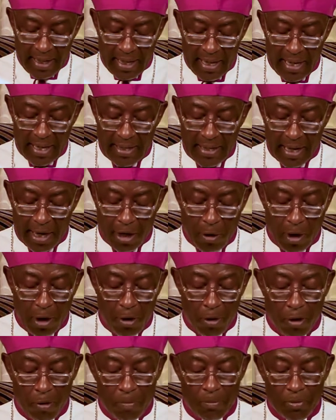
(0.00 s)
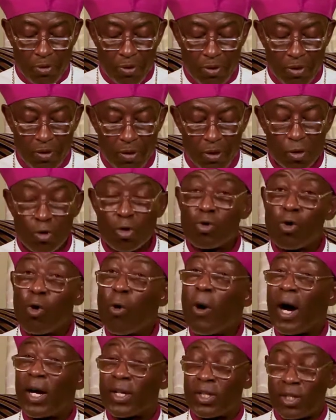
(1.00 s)
enter your homes. To do
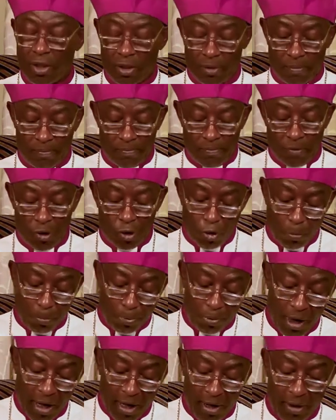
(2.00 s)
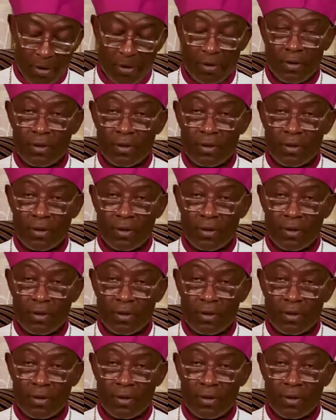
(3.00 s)
what? To pray.